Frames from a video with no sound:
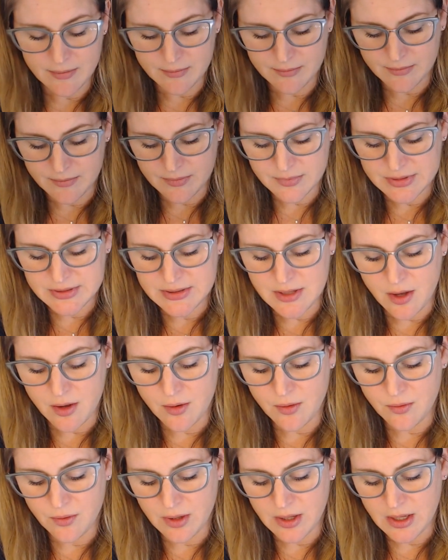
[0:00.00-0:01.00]

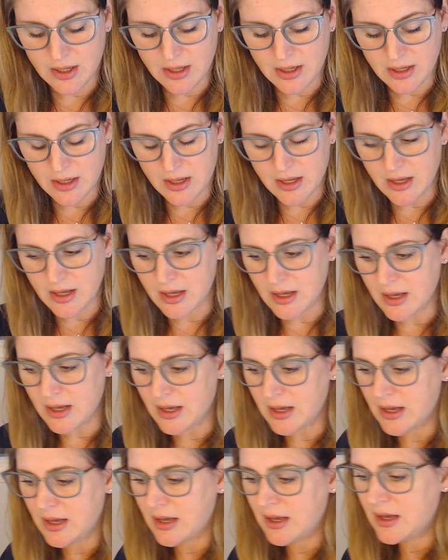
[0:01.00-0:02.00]
So
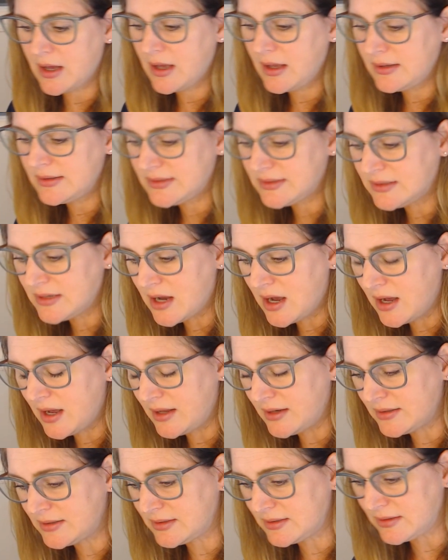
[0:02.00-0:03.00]
it's
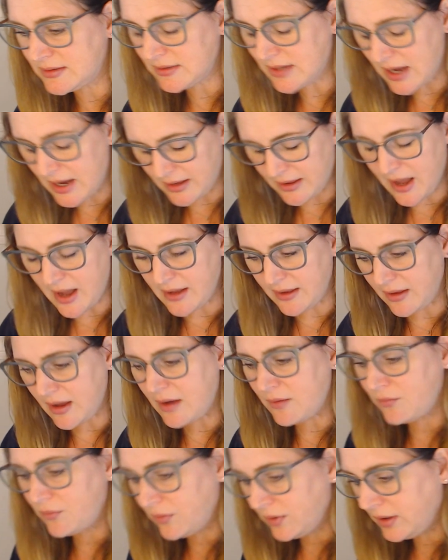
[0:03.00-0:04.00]
not,
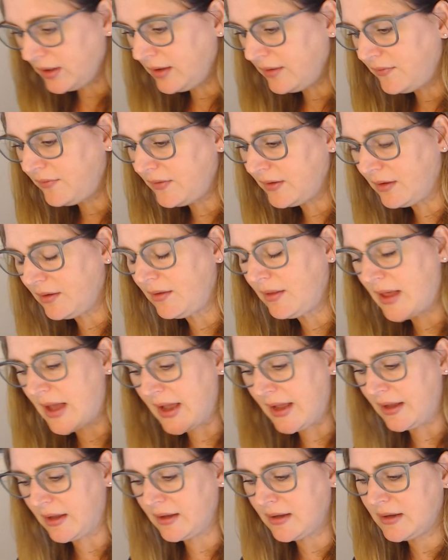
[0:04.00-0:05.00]
I really feel
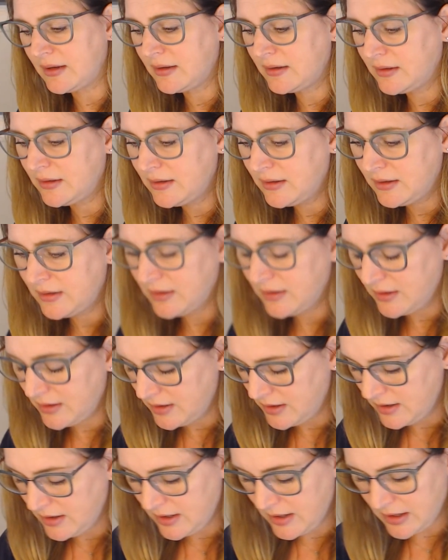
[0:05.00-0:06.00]
like
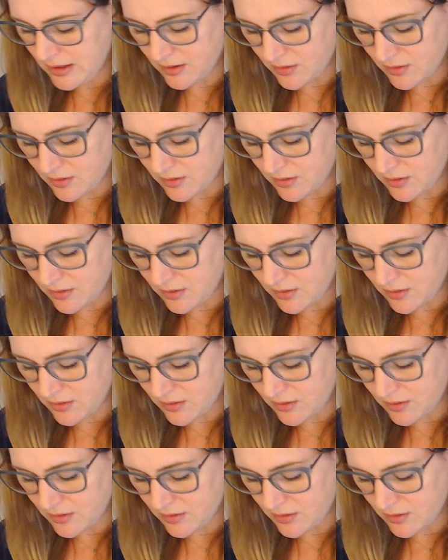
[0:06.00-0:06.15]
it